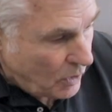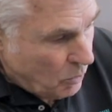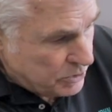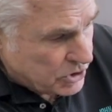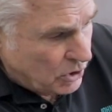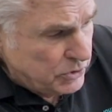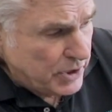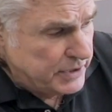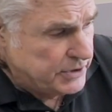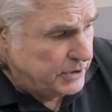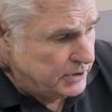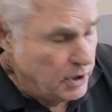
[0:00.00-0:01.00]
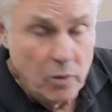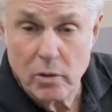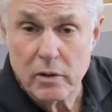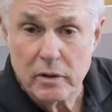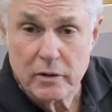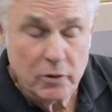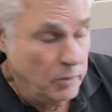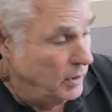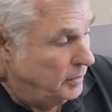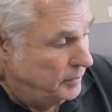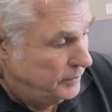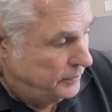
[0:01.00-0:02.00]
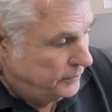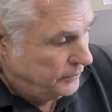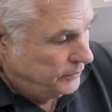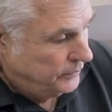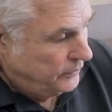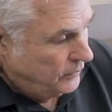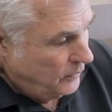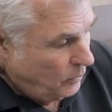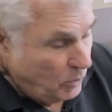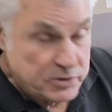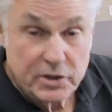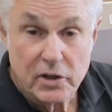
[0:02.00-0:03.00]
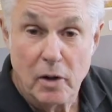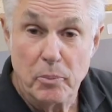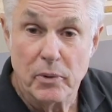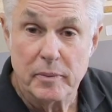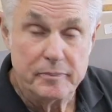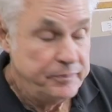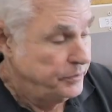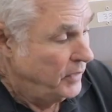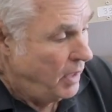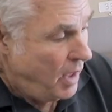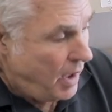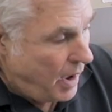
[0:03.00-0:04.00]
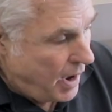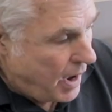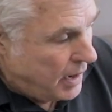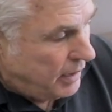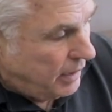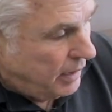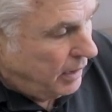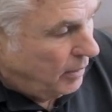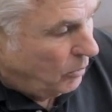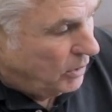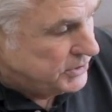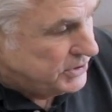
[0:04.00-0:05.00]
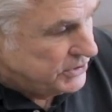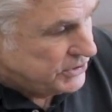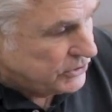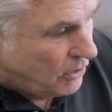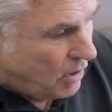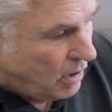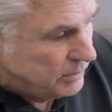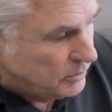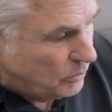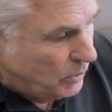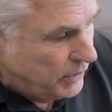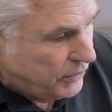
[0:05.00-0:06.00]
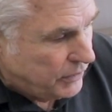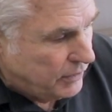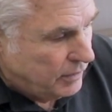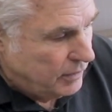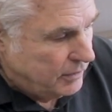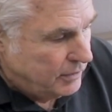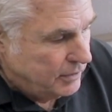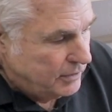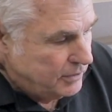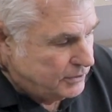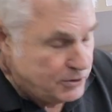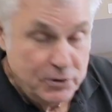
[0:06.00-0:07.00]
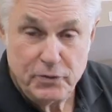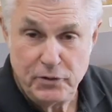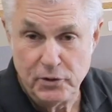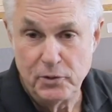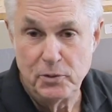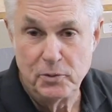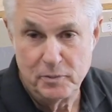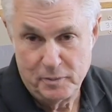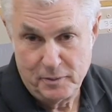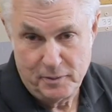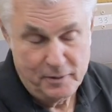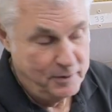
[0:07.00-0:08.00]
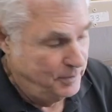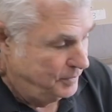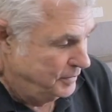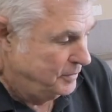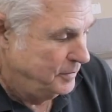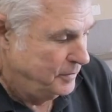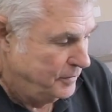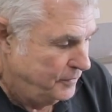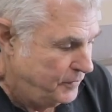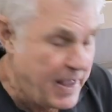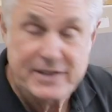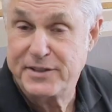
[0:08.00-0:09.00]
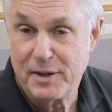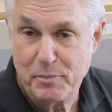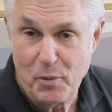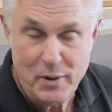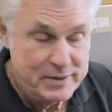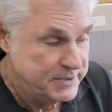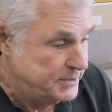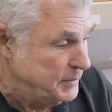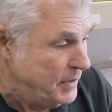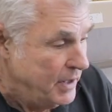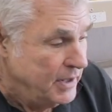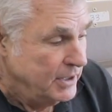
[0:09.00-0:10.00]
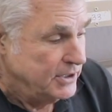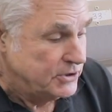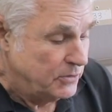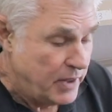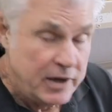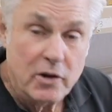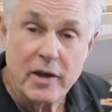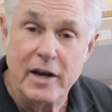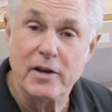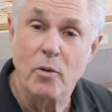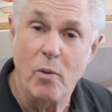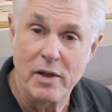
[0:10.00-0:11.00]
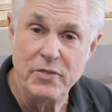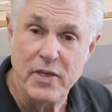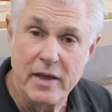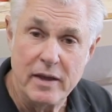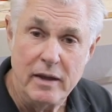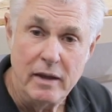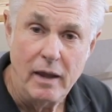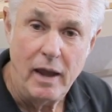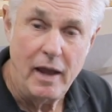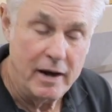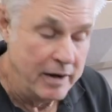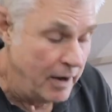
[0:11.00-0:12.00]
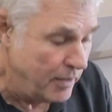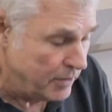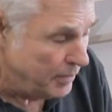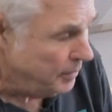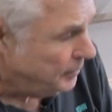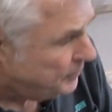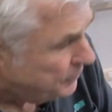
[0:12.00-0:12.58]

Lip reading: which goes onto the lower grille, was a culprit. And it was installed with too few fastening points. So then you get into one thing and another,